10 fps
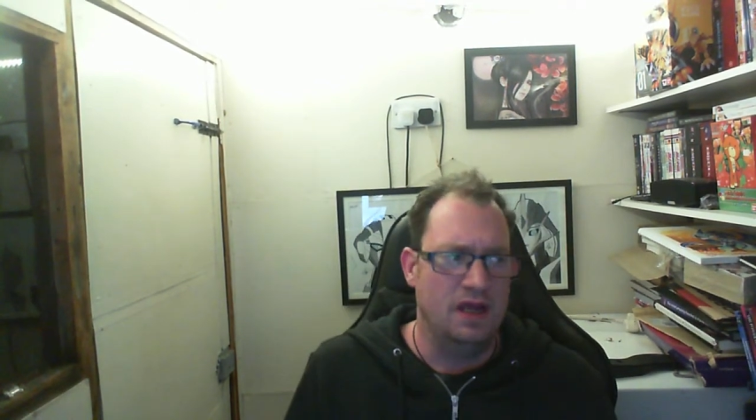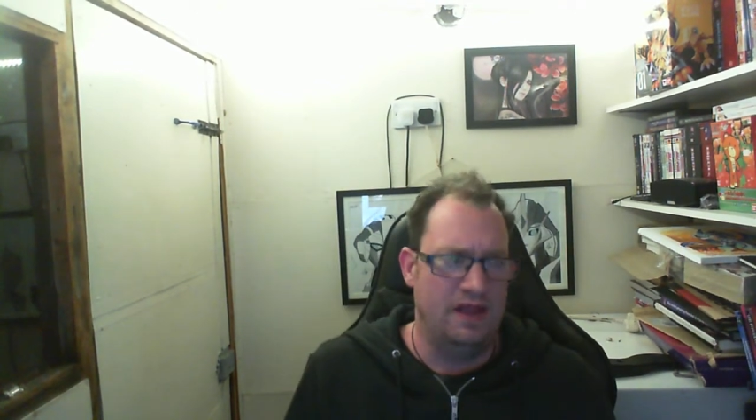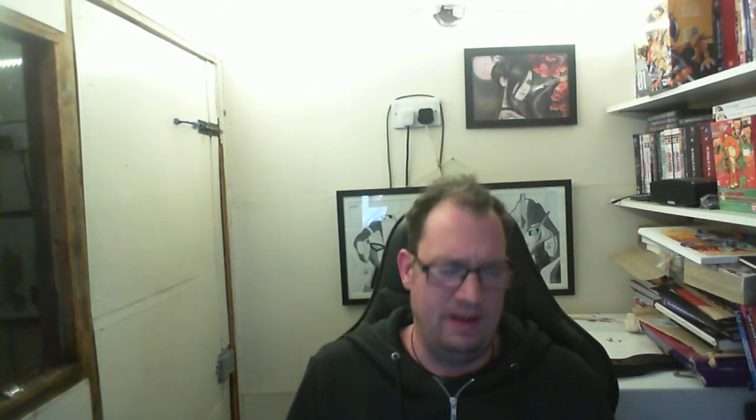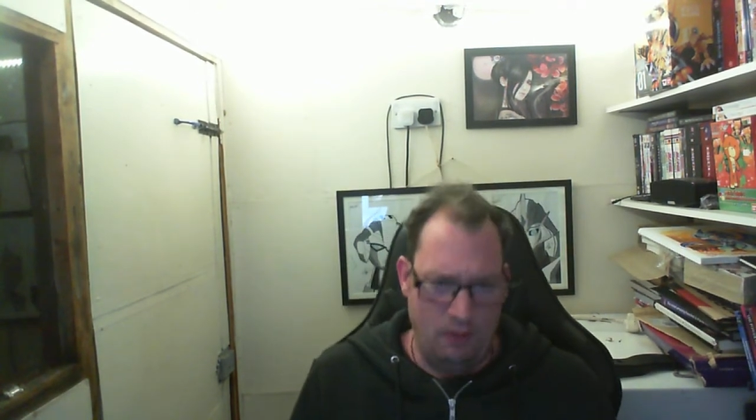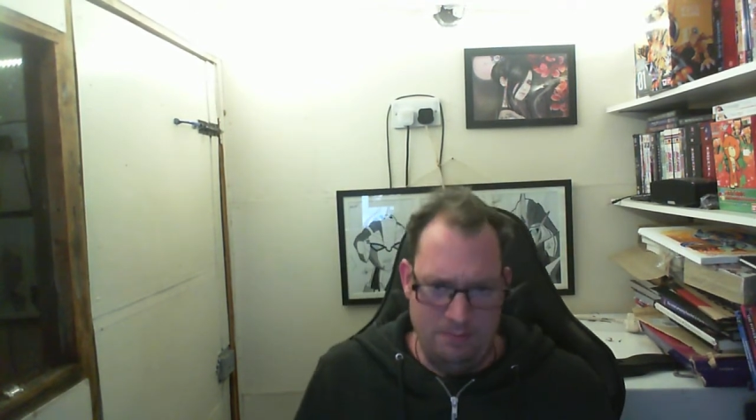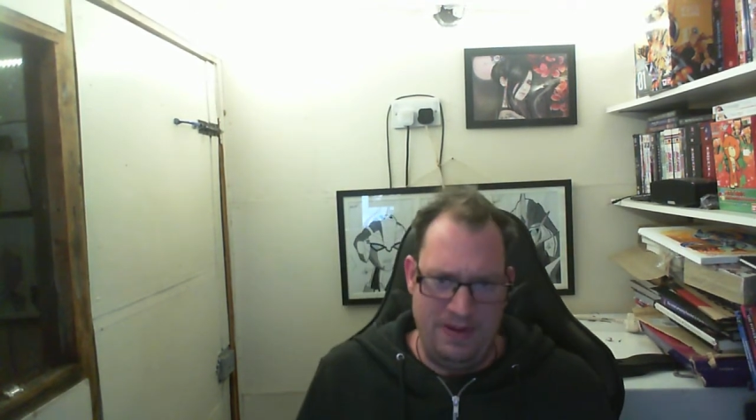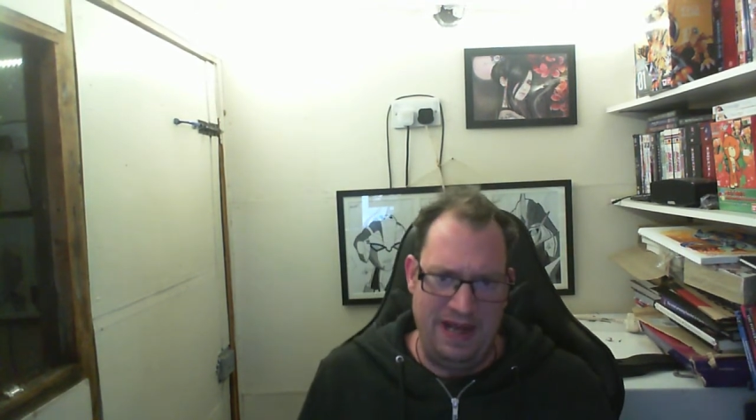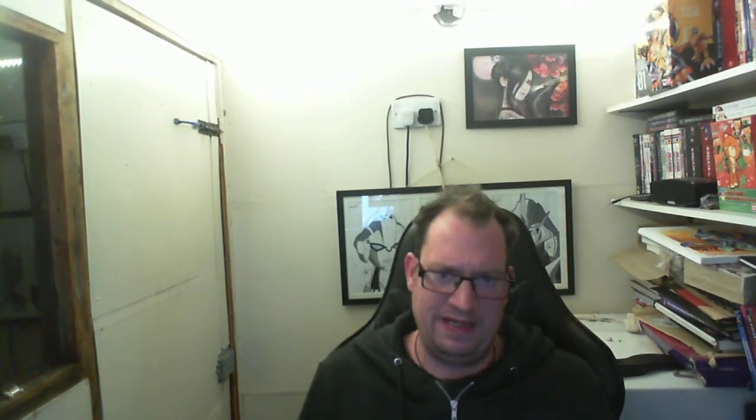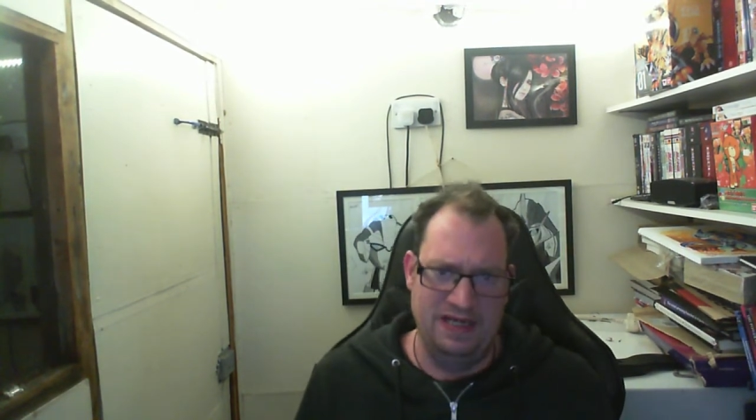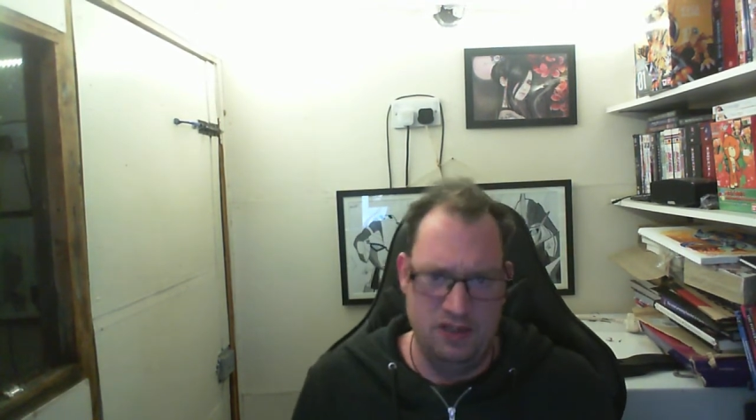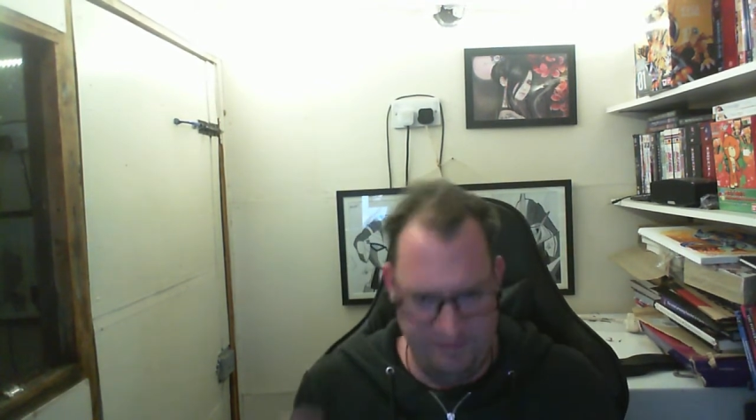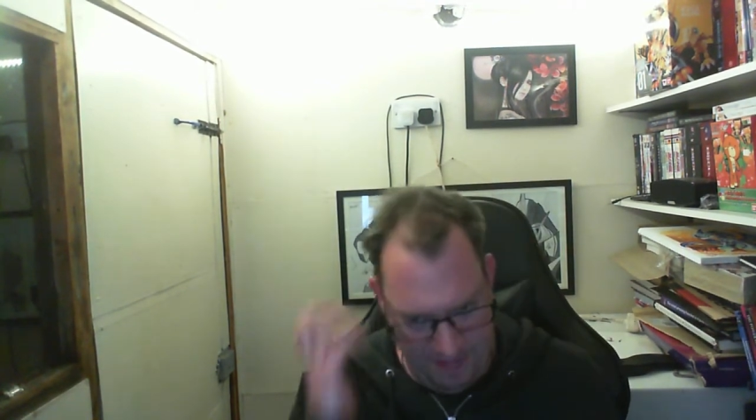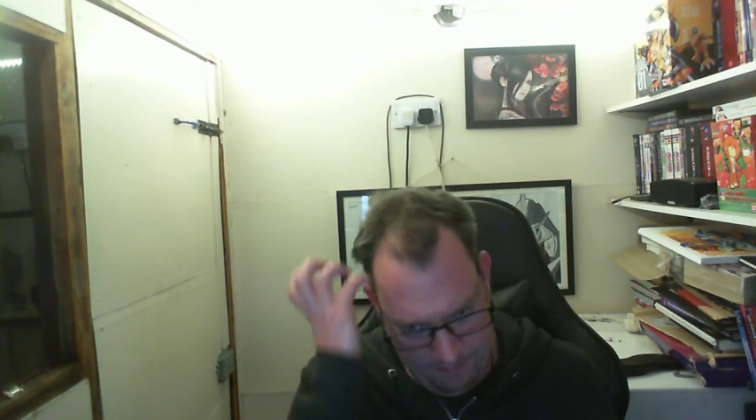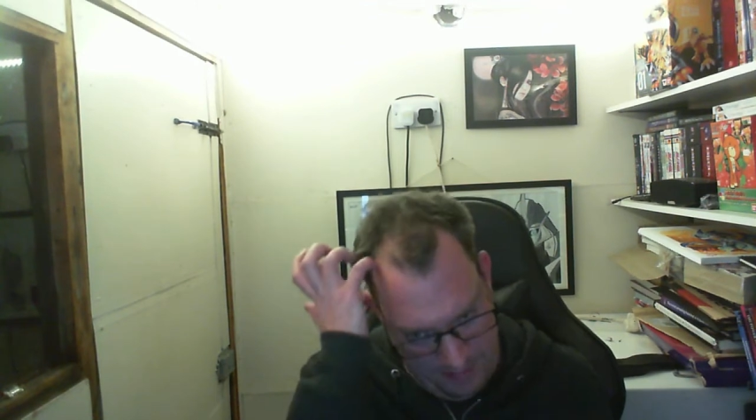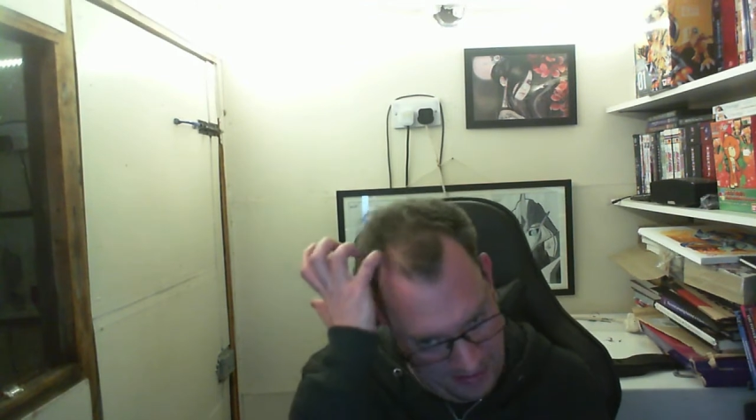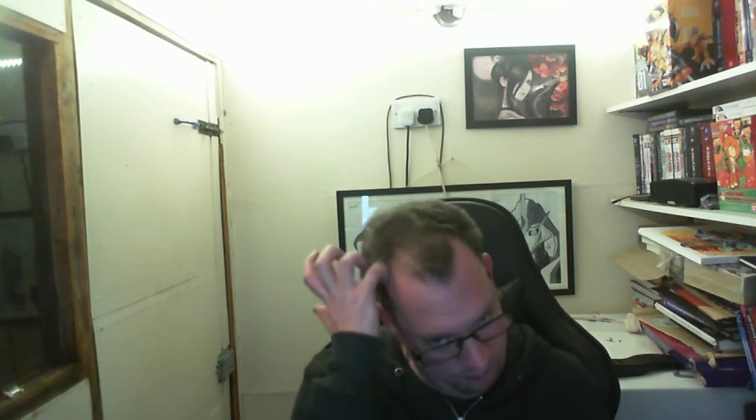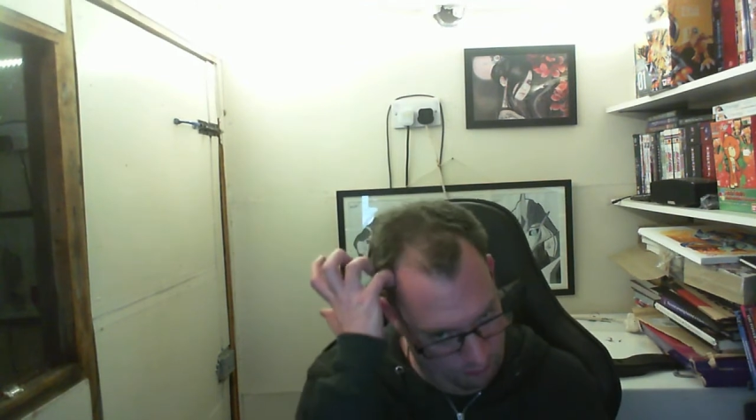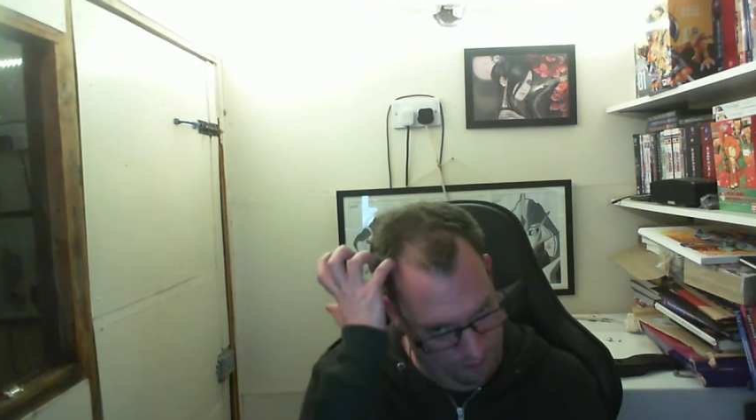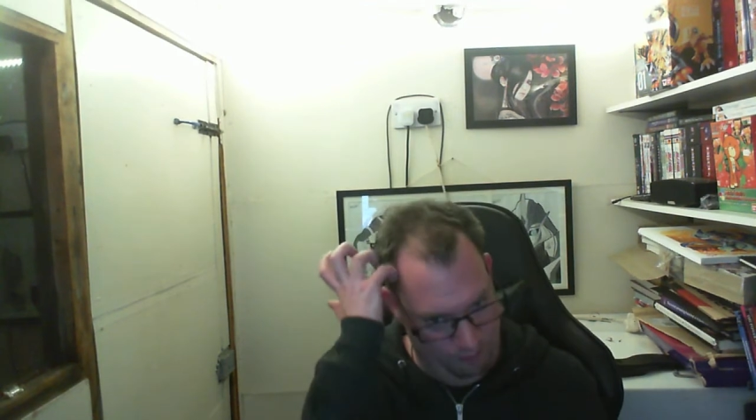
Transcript: and I went back in November, and,